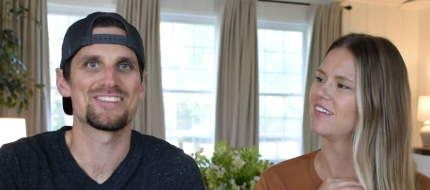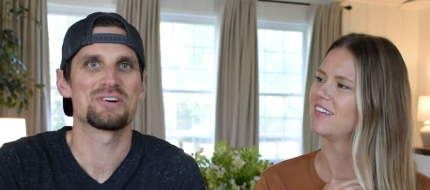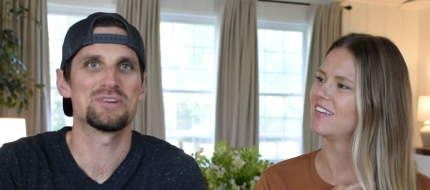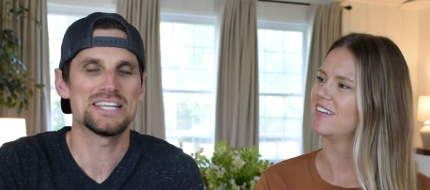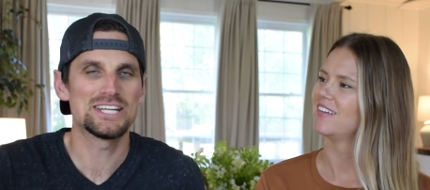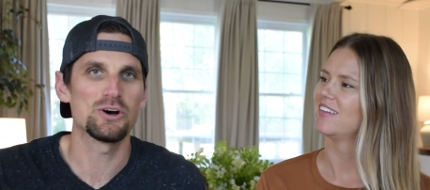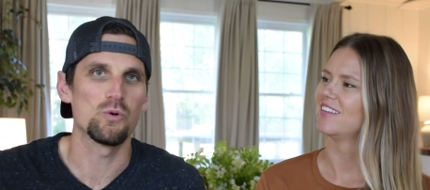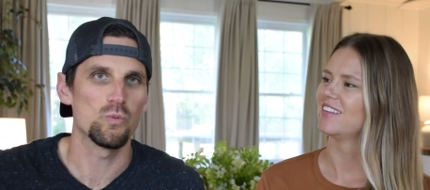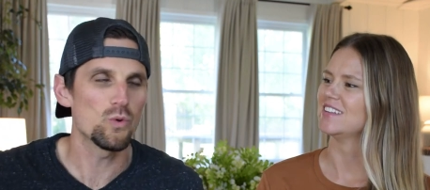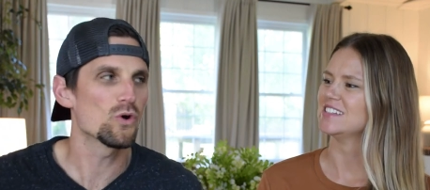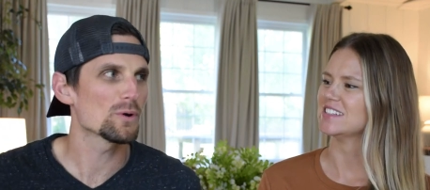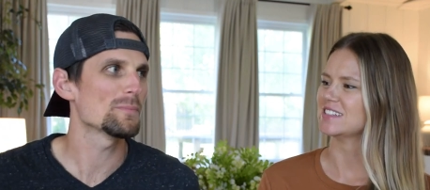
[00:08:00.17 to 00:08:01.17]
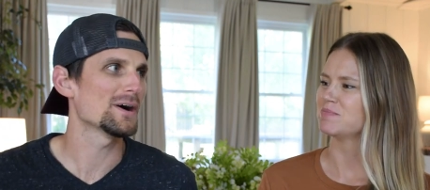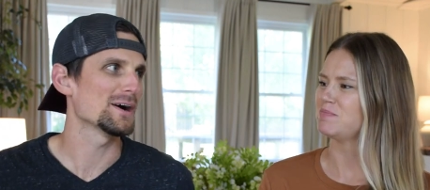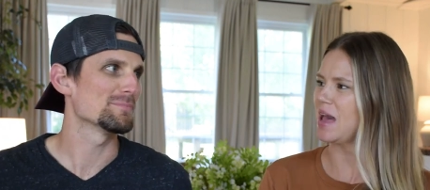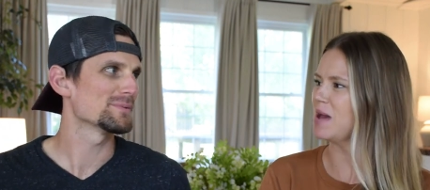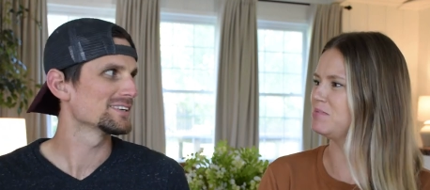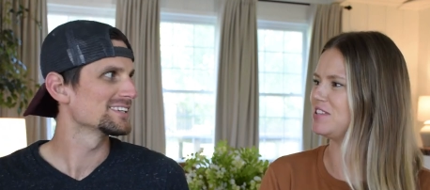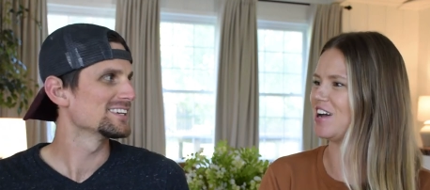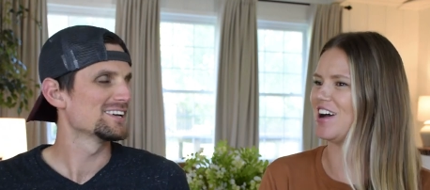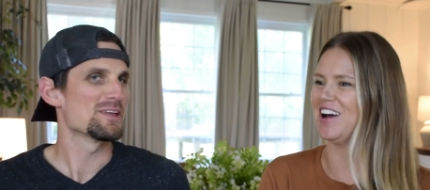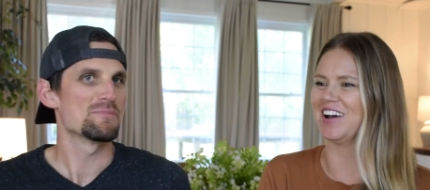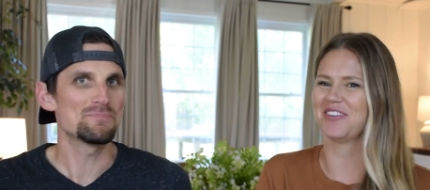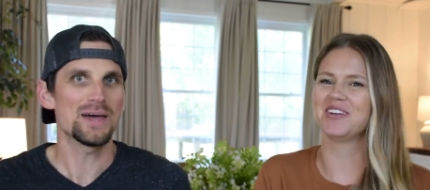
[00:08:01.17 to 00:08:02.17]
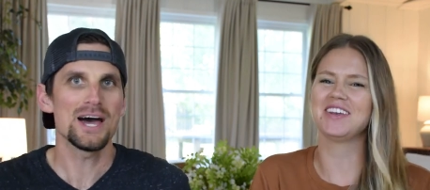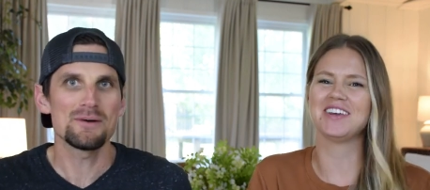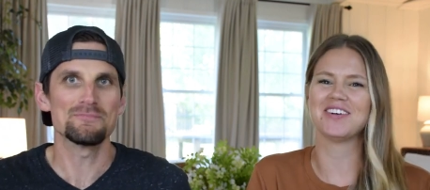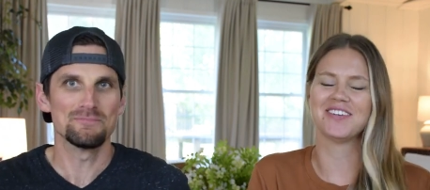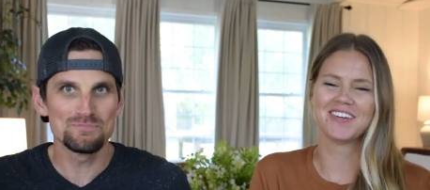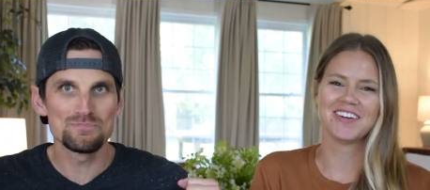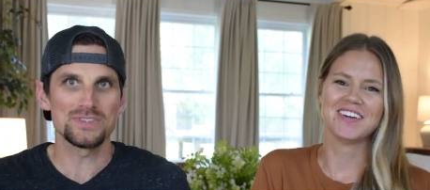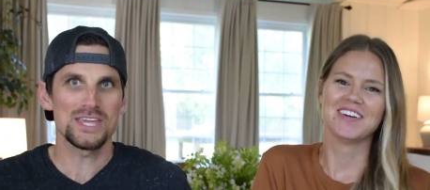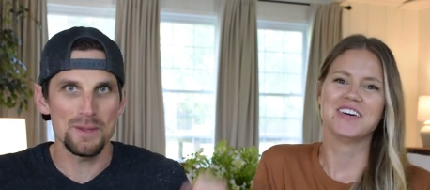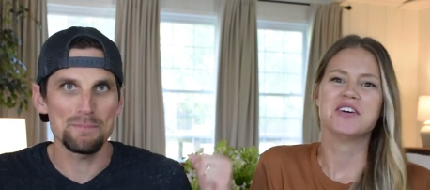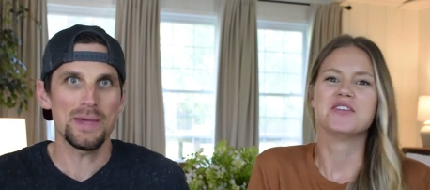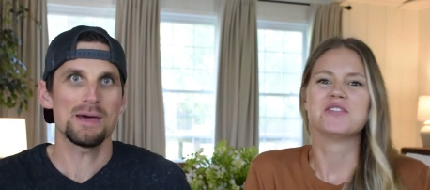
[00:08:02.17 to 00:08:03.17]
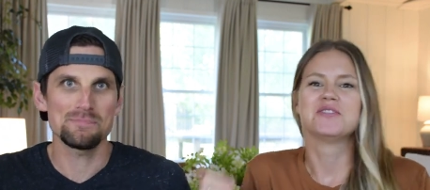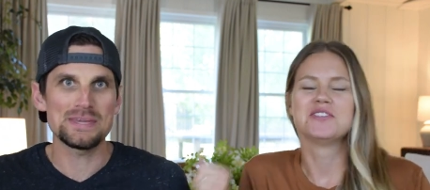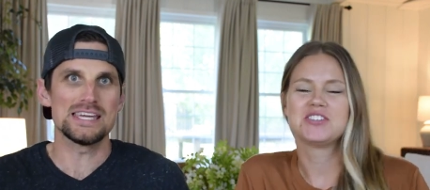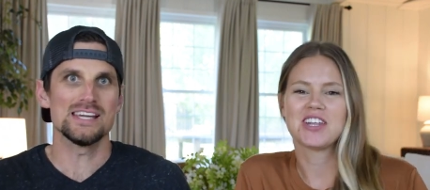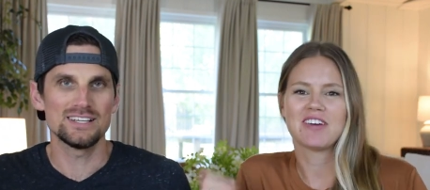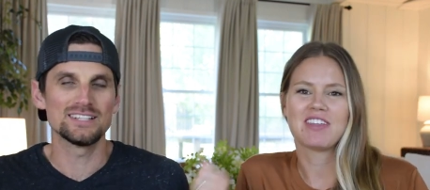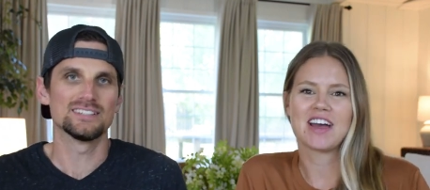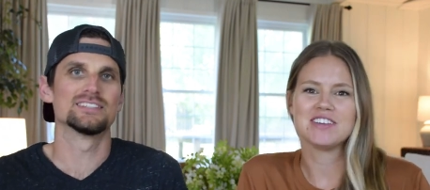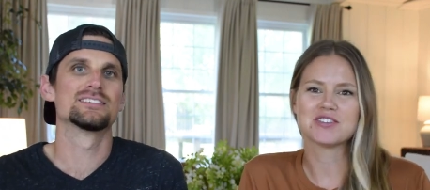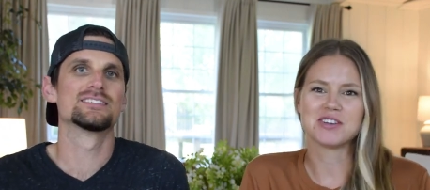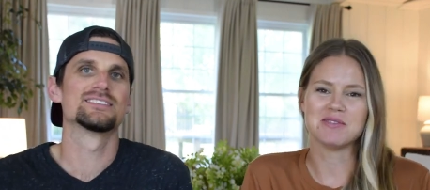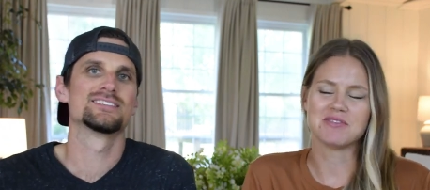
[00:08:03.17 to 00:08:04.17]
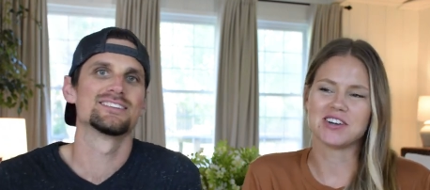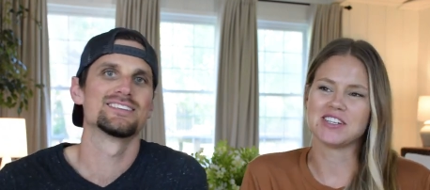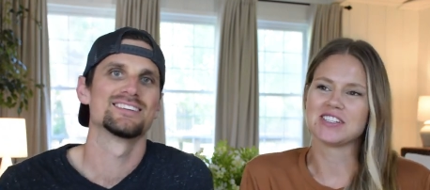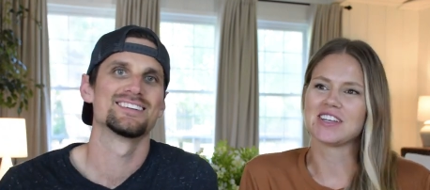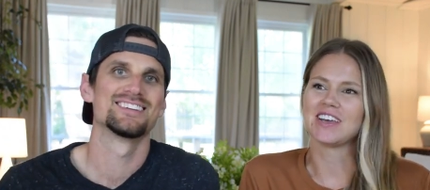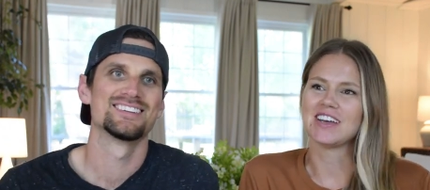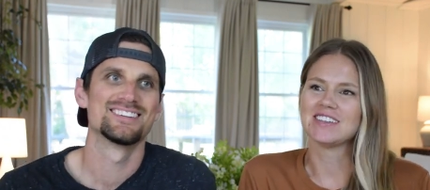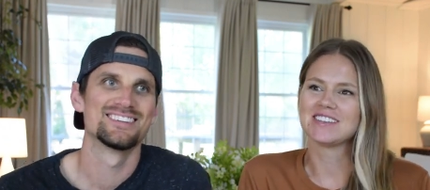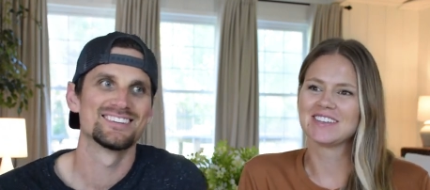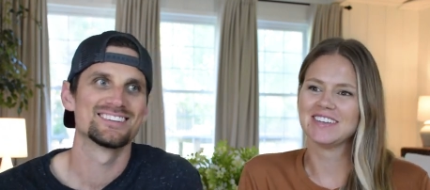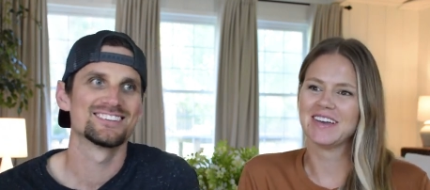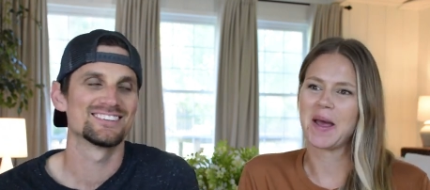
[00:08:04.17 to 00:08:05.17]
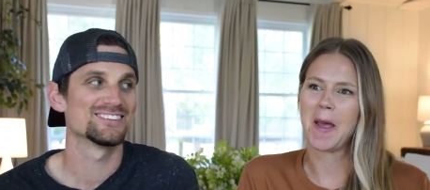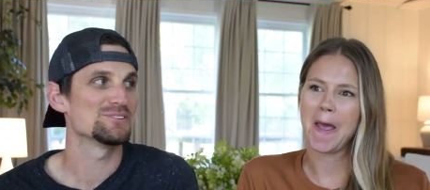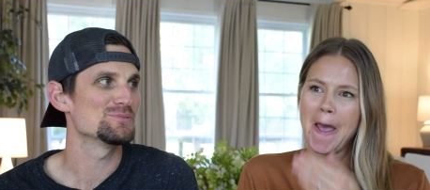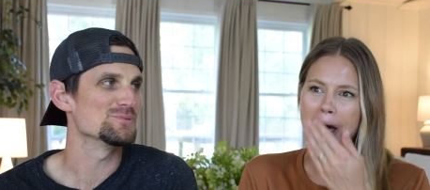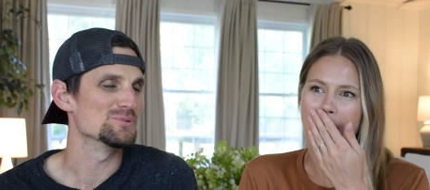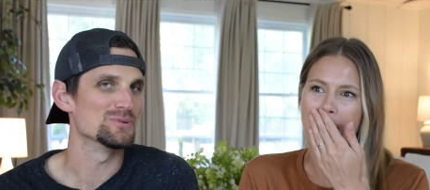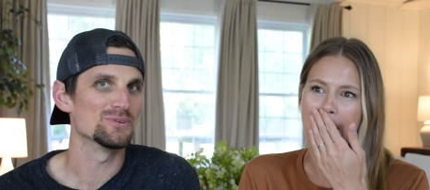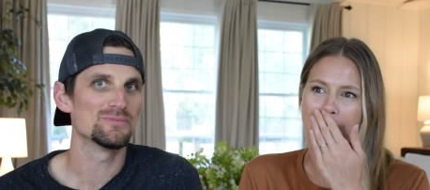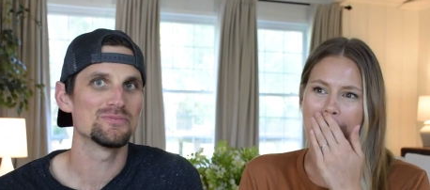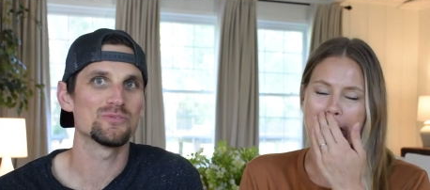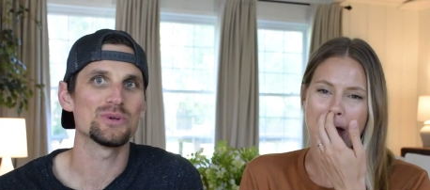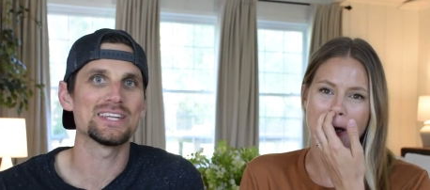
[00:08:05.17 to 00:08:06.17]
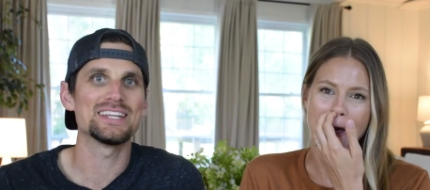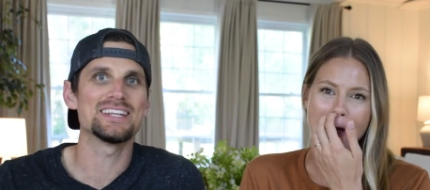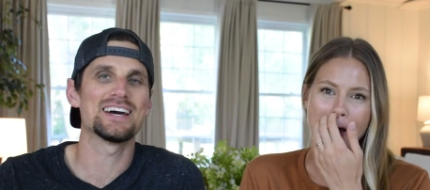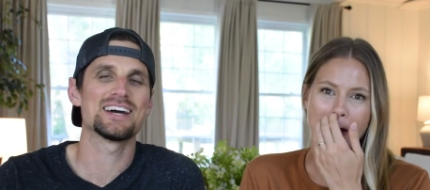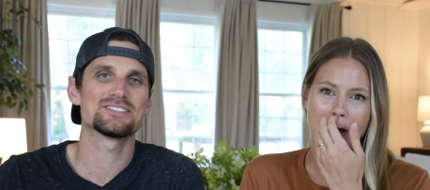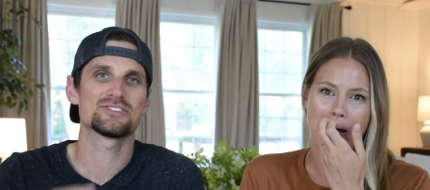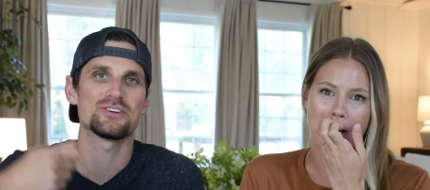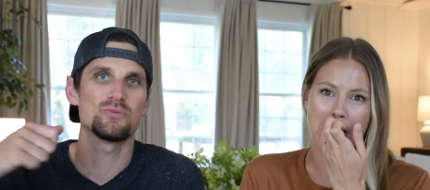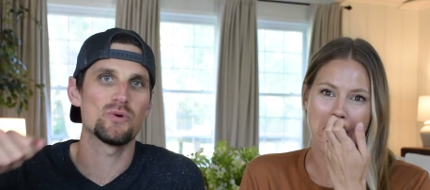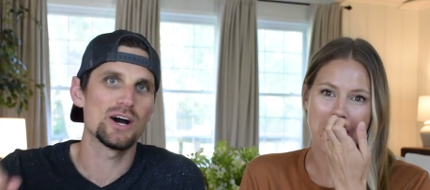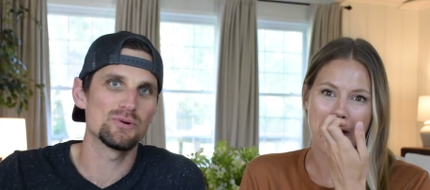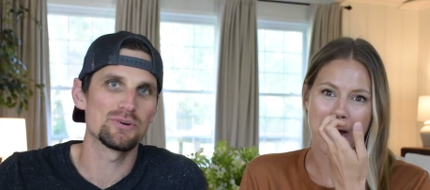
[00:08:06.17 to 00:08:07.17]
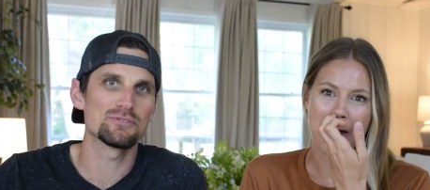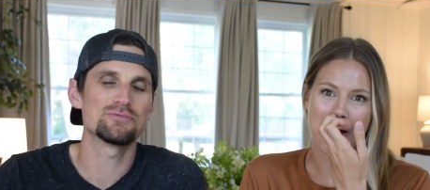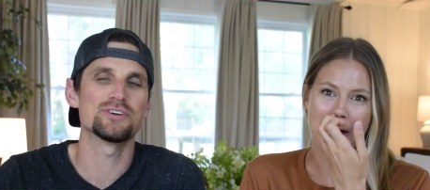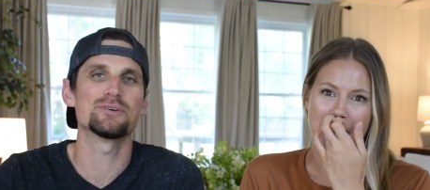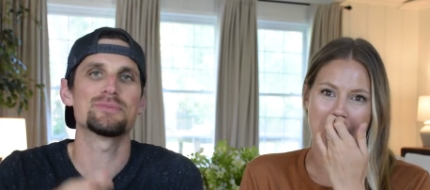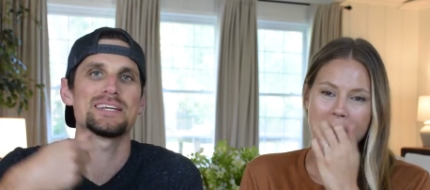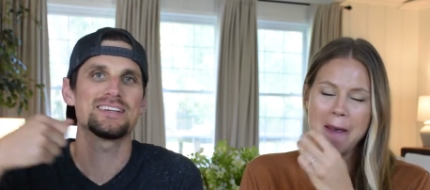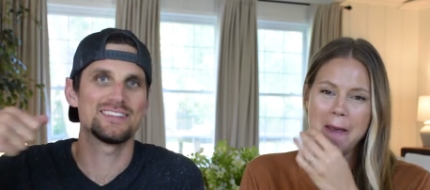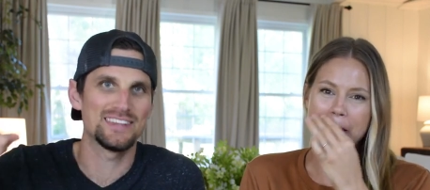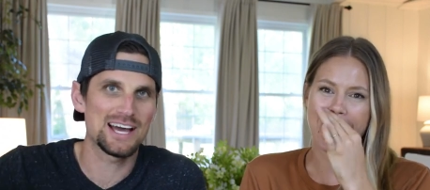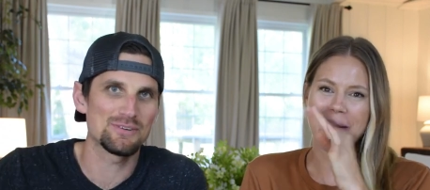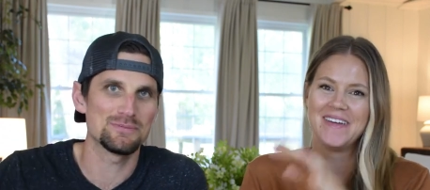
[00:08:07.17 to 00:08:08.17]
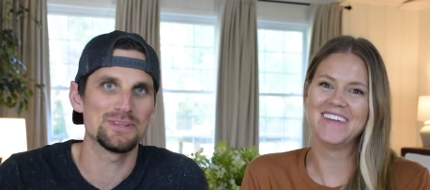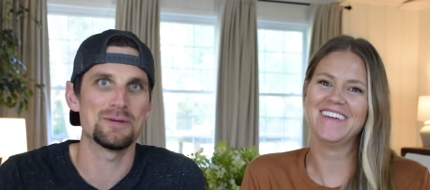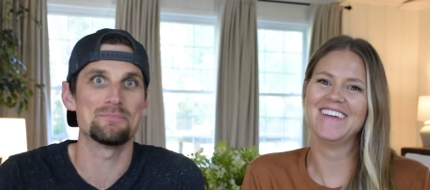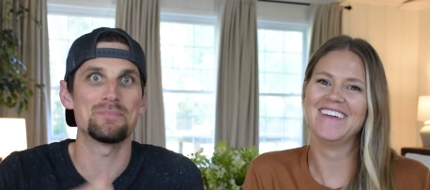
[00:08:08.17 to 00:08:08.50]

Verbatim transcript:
Speaker 1: we need a warm up. Pep talk. Pep, we do. Get peppy. We should have
Speaker 2: the ice cream first, I guess.
Speaker 1: Mm, we could eat ice cream while we're filming. That would be the